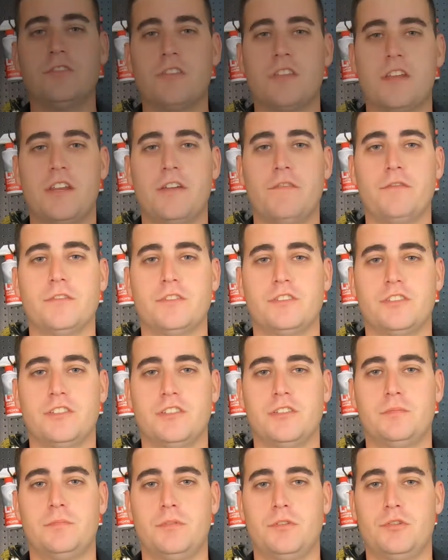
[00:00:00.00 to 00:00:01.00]
are the
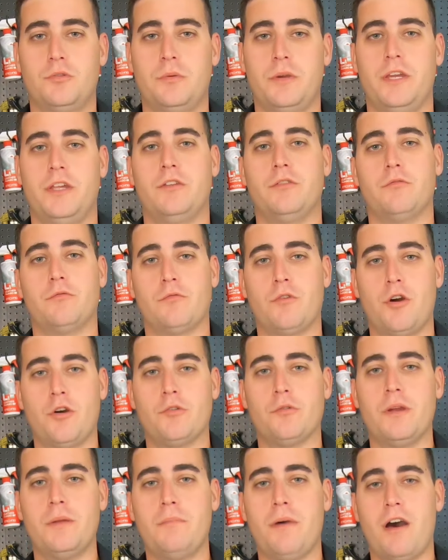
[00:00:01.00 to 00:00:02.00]
differences between
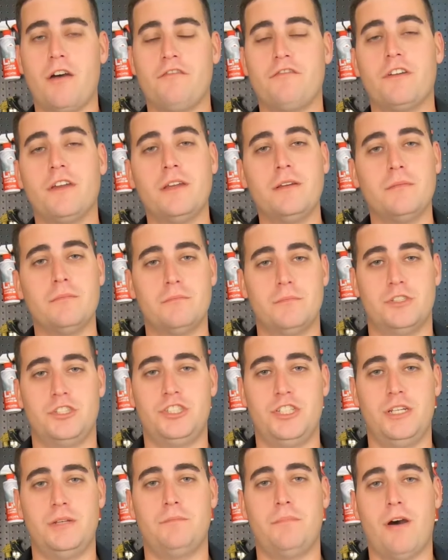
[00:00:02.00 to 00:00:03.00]
rotary buffing,
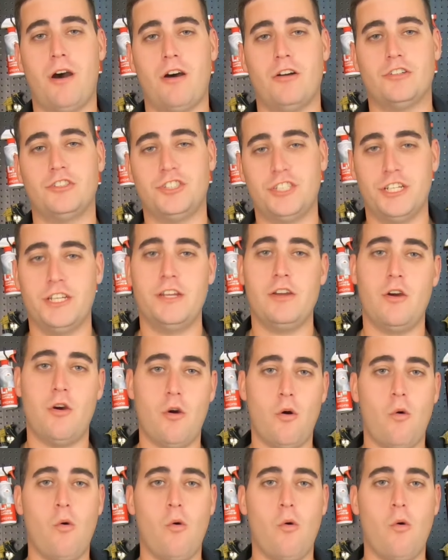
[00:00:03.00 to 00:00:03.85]
machine polishing,